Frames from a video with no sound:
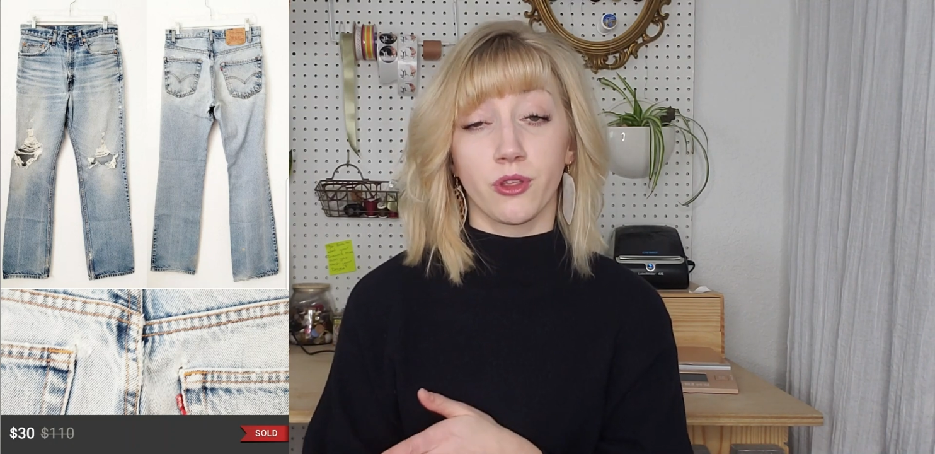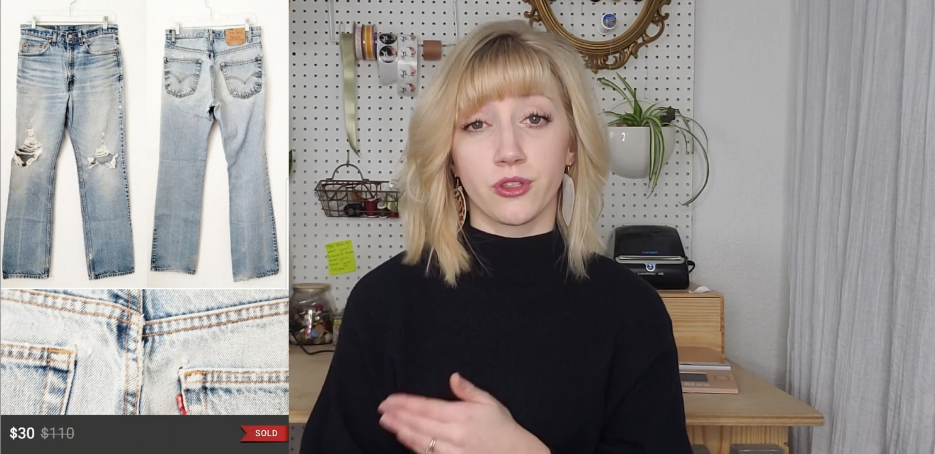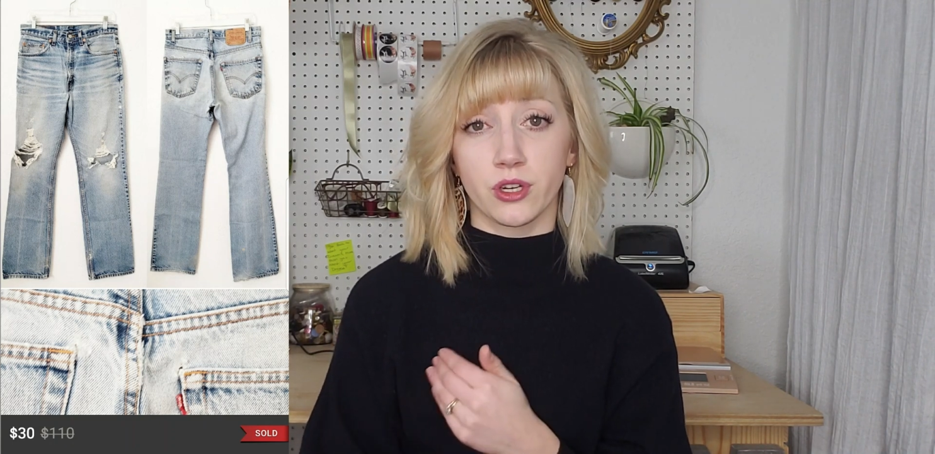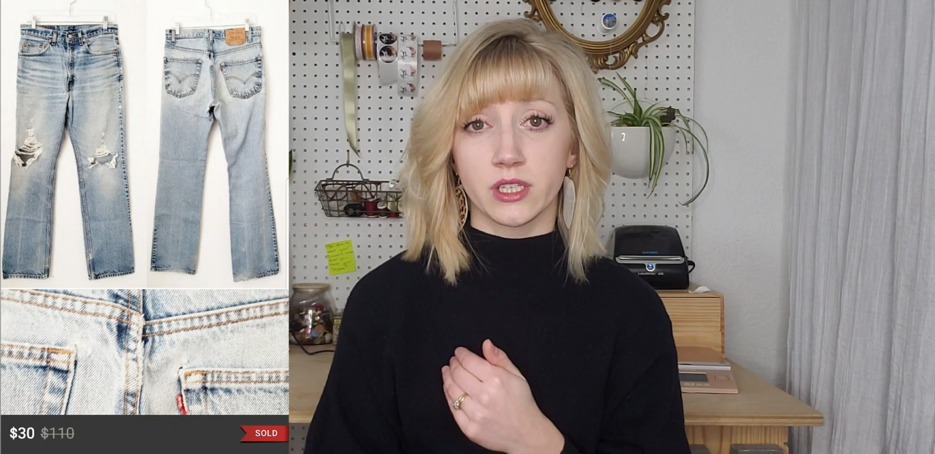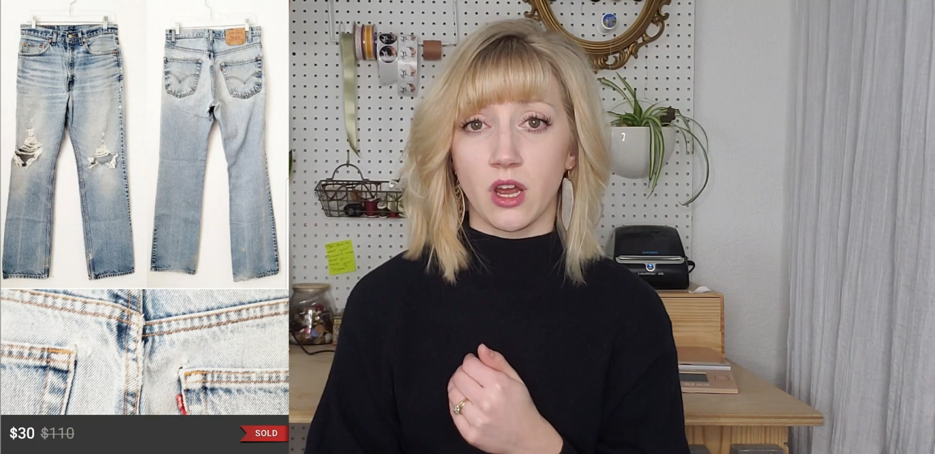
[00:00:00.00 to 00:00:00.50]
of
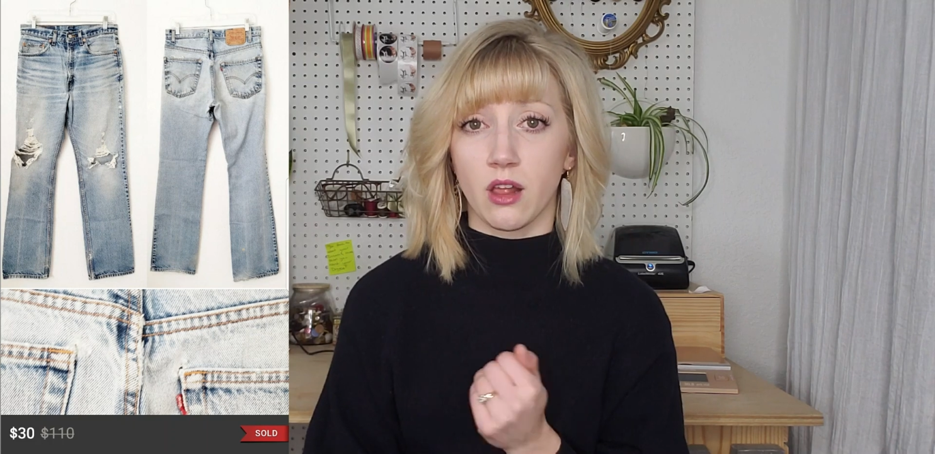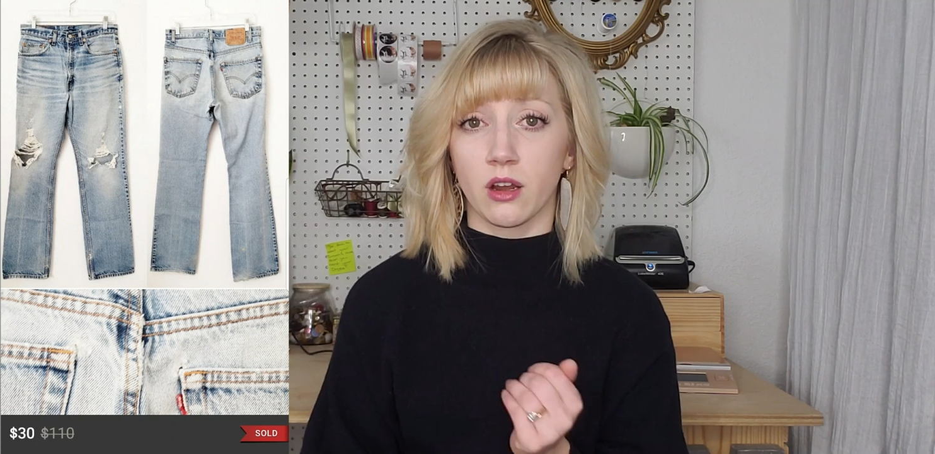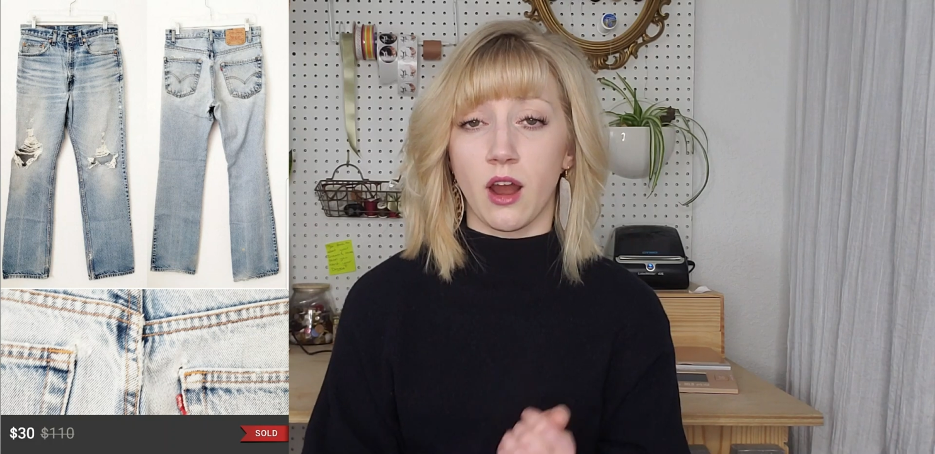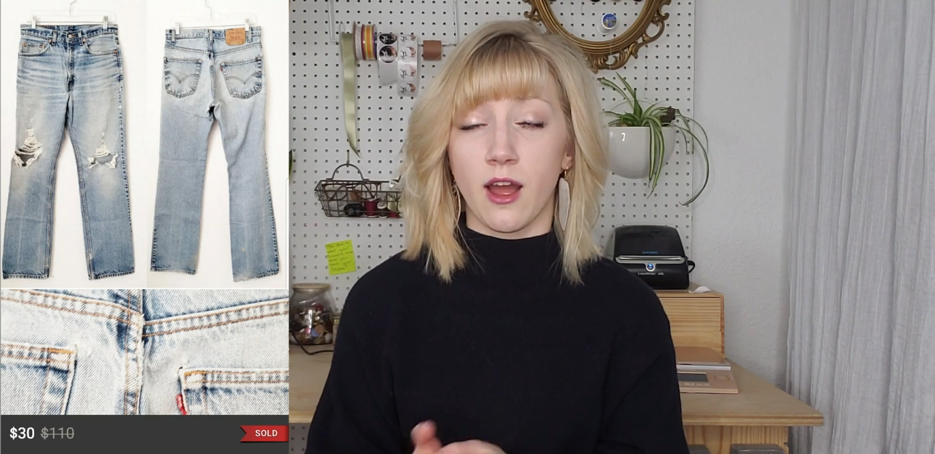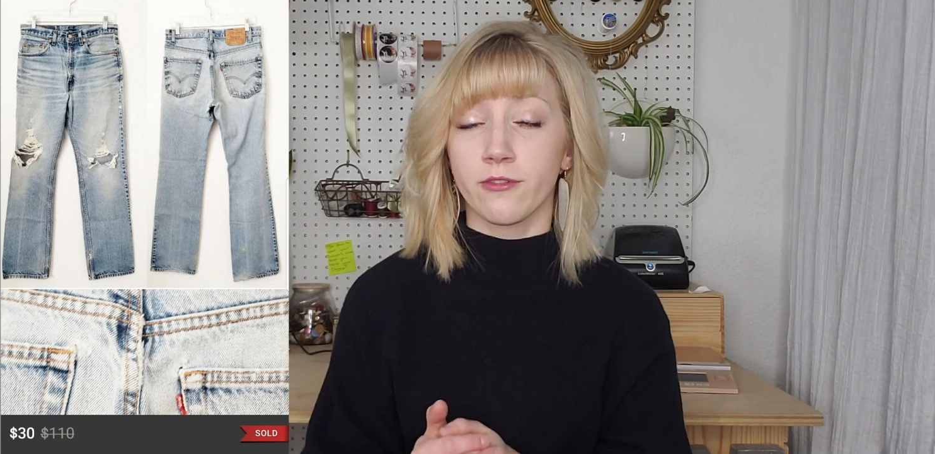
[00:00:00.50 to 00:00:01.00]

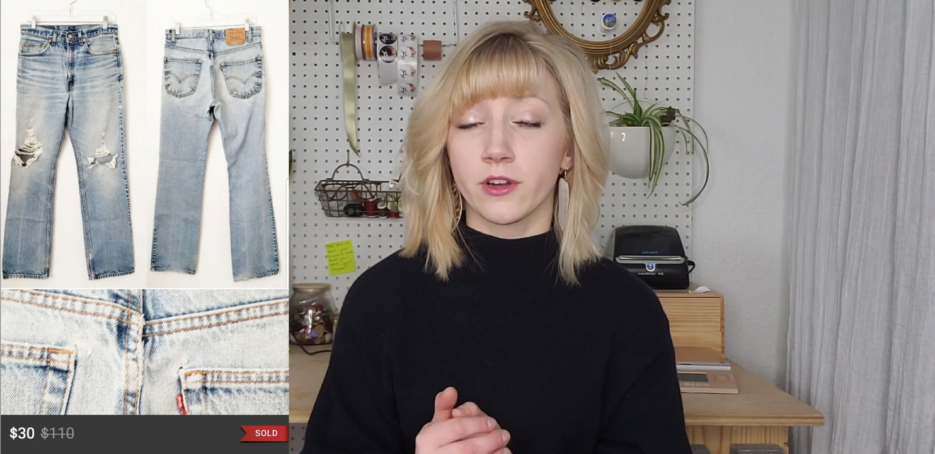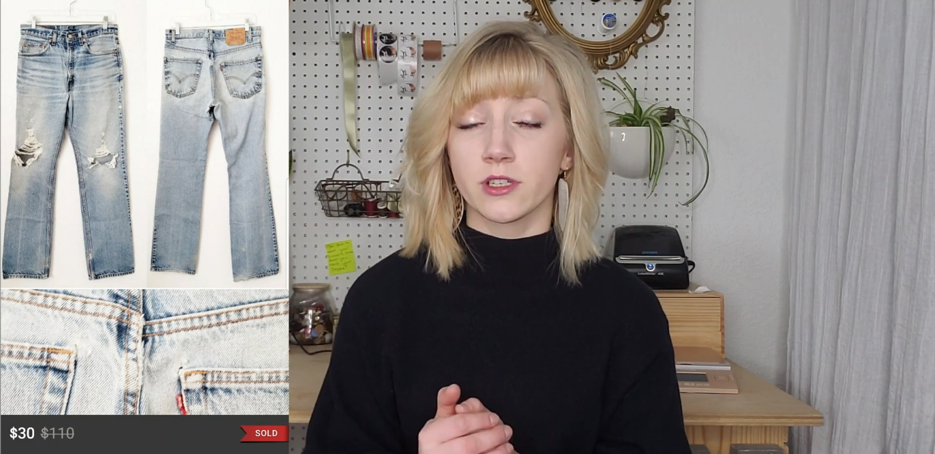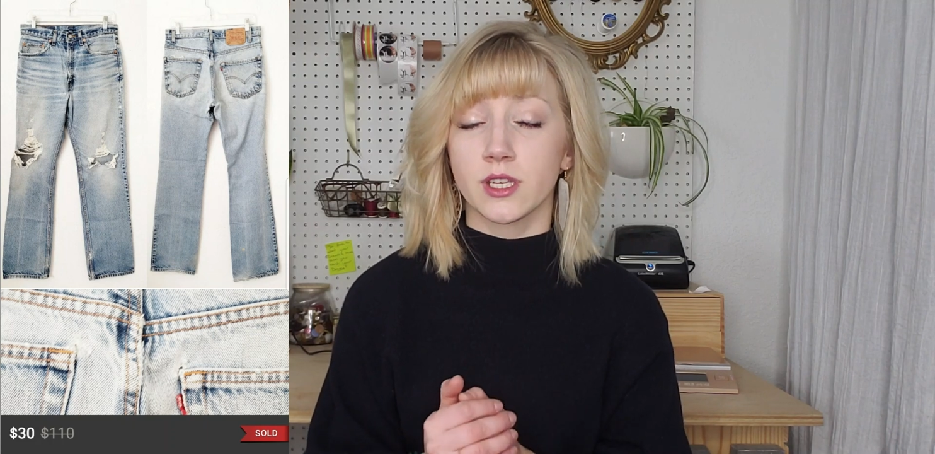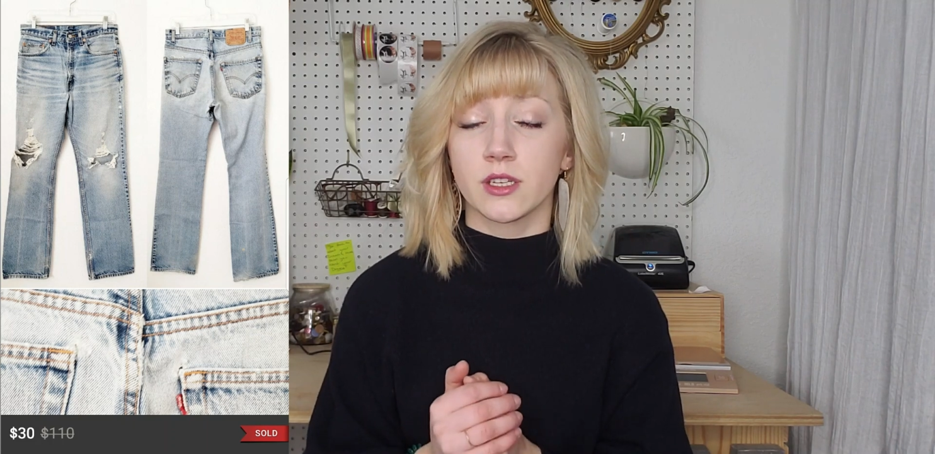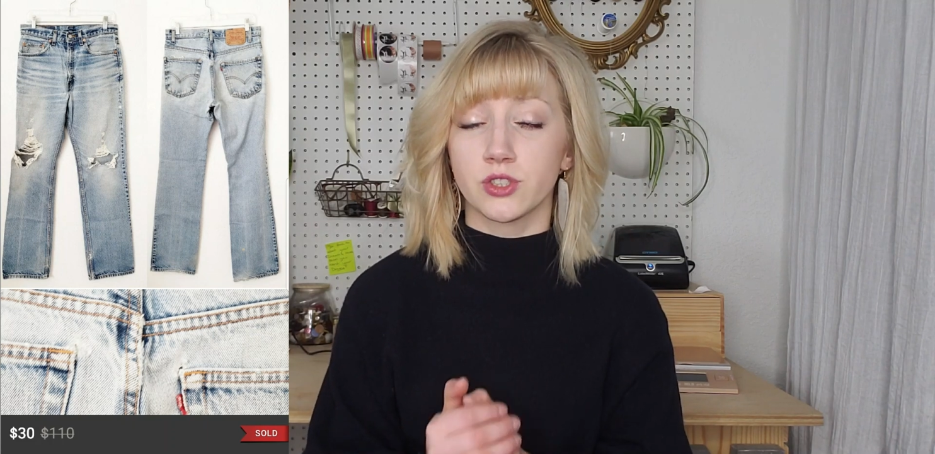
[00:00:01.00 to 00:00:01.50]
$30 offers